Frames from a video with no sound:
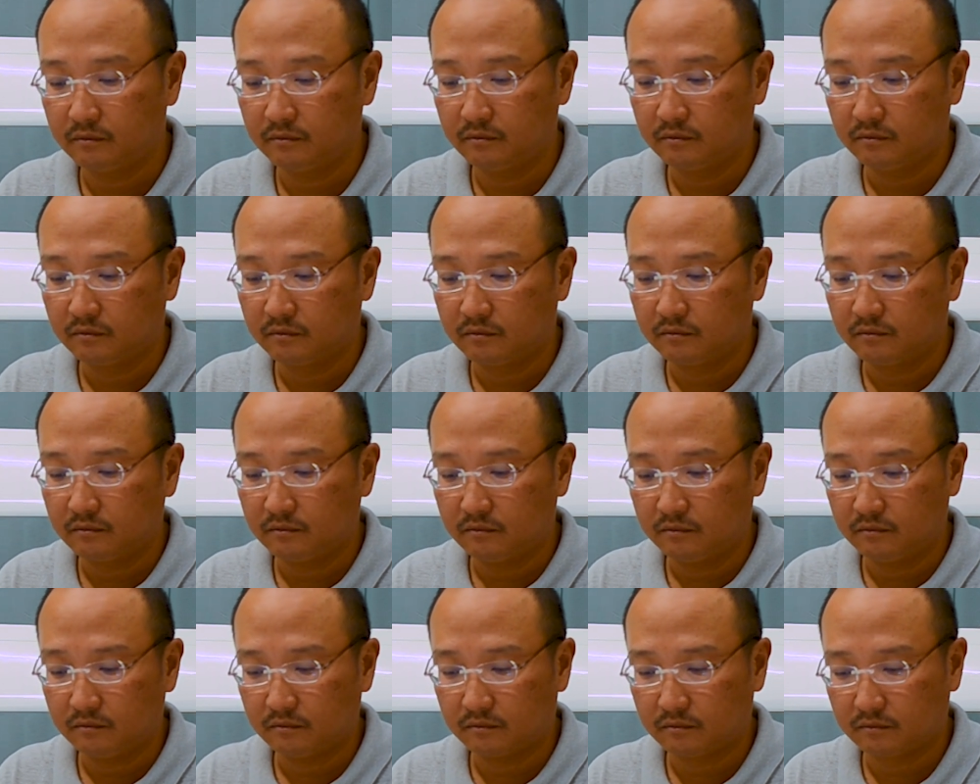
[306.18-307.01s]

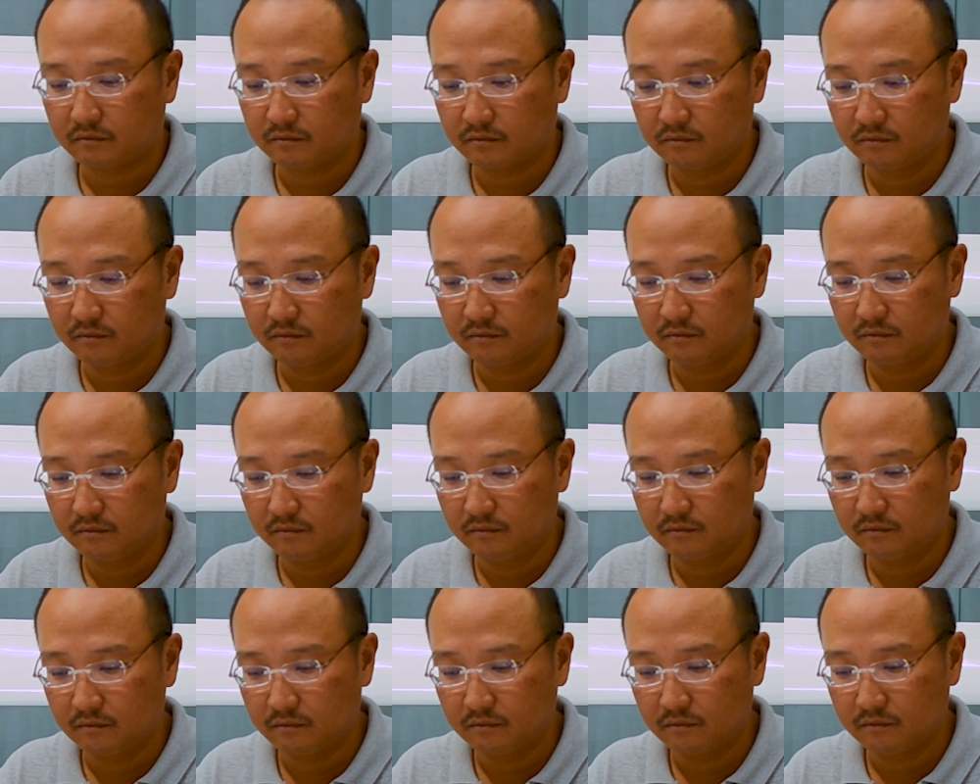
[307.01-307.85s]

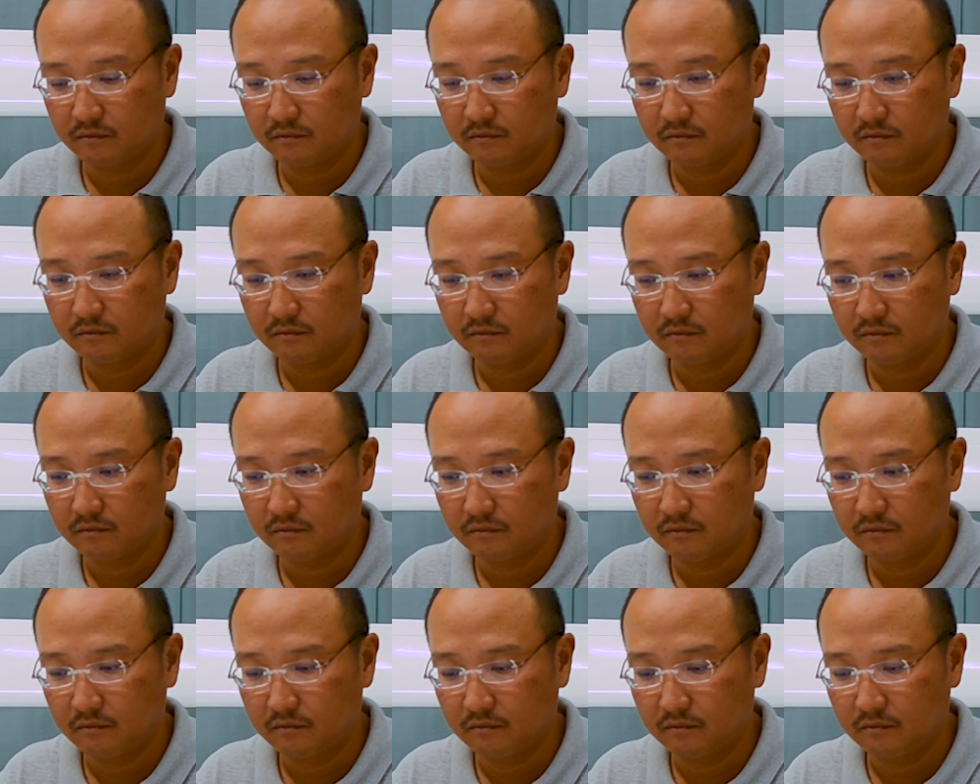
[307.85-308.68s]

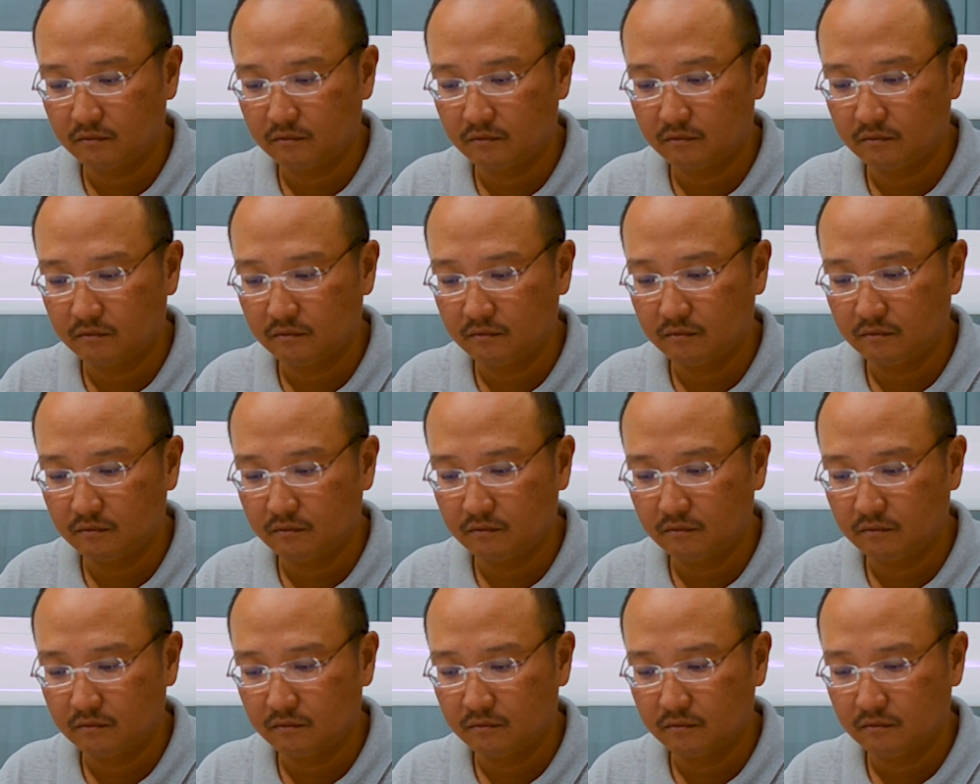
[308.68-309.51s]

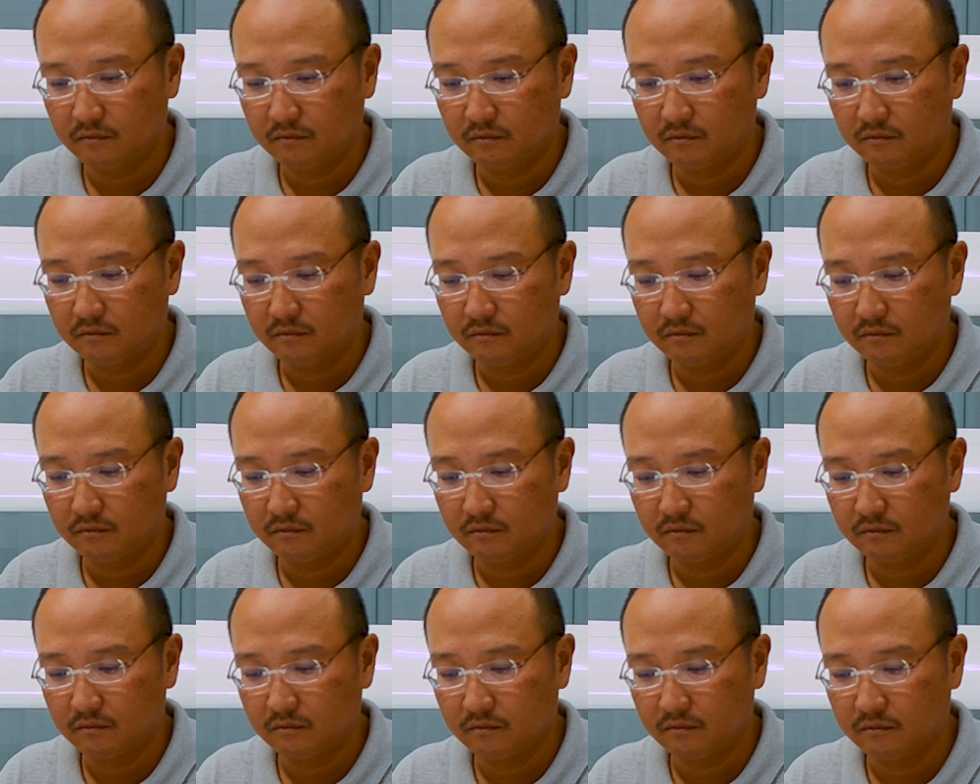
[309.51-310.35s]

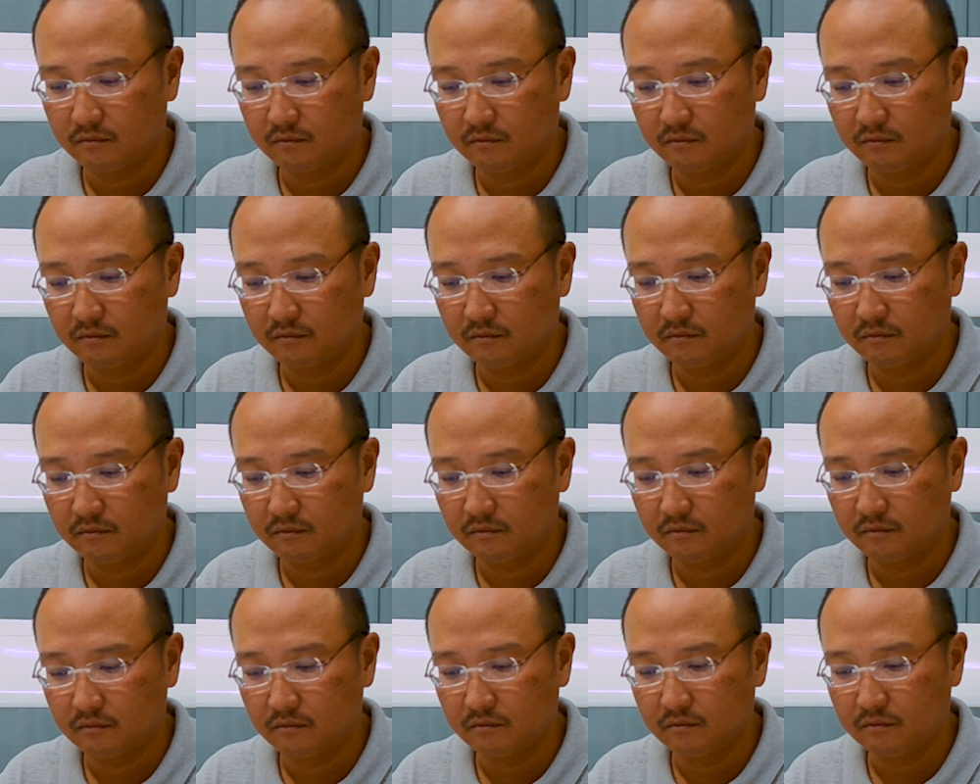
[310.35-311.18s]

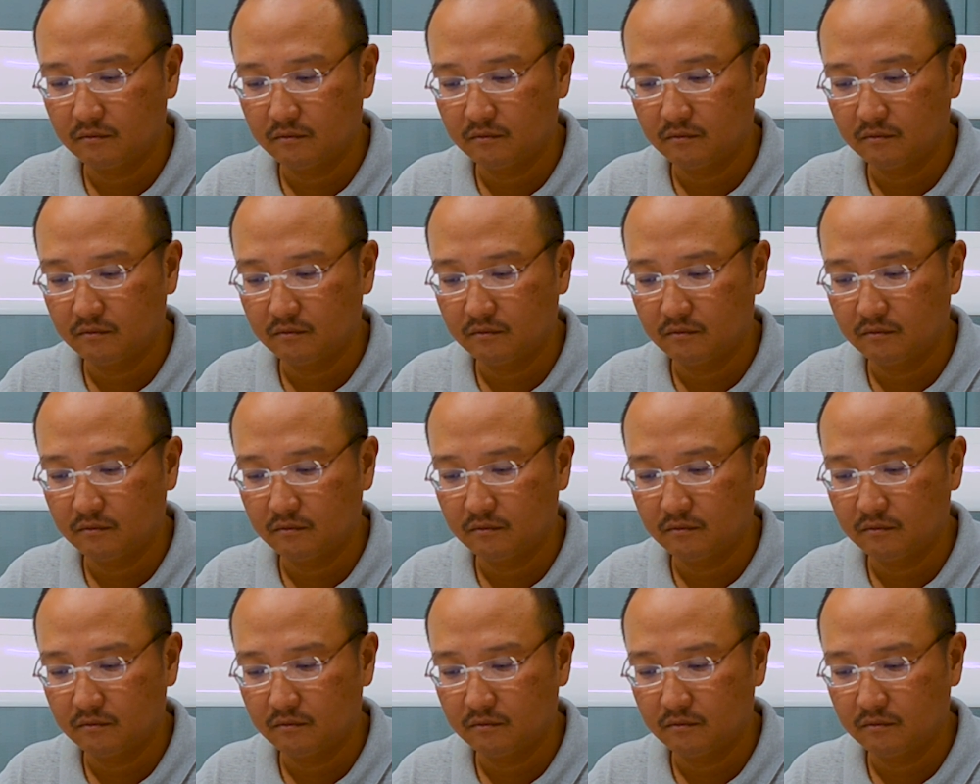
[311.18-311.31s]
No one is speaking in this clip.